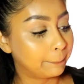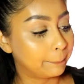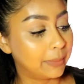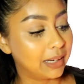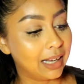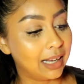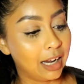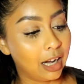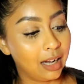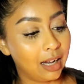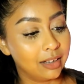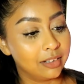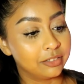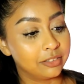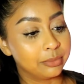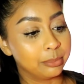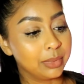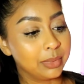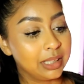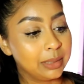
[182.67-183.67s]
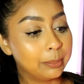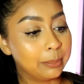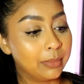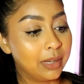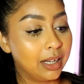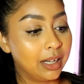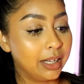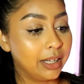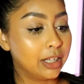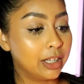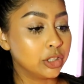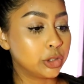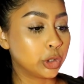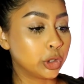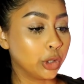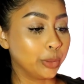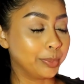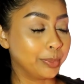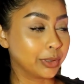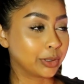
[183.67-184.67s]
but I love me my
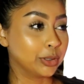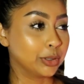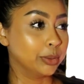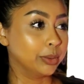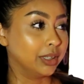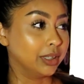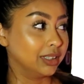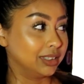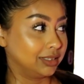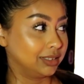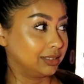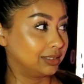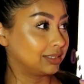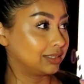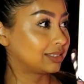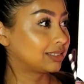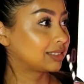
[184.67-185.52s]
tropical one.